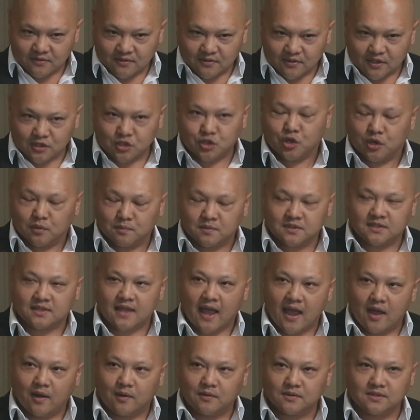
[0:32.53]
the term
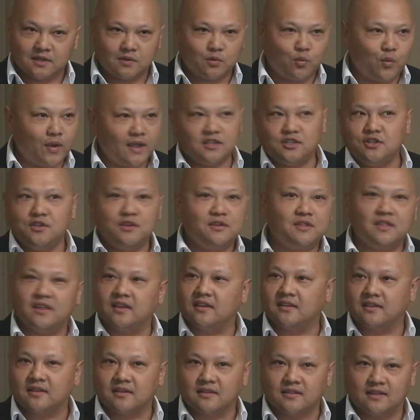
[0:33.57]
sales, and where do you
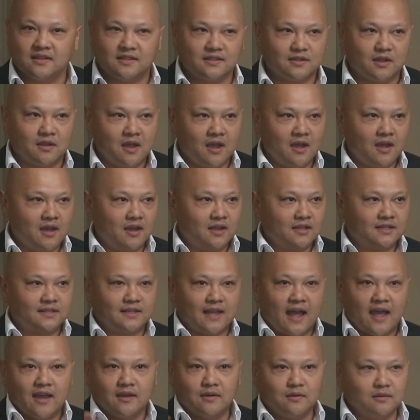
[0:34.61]
think this
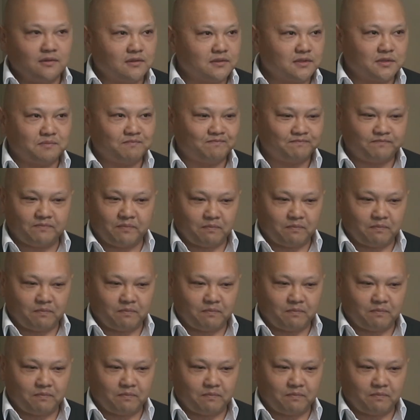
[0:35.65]
sales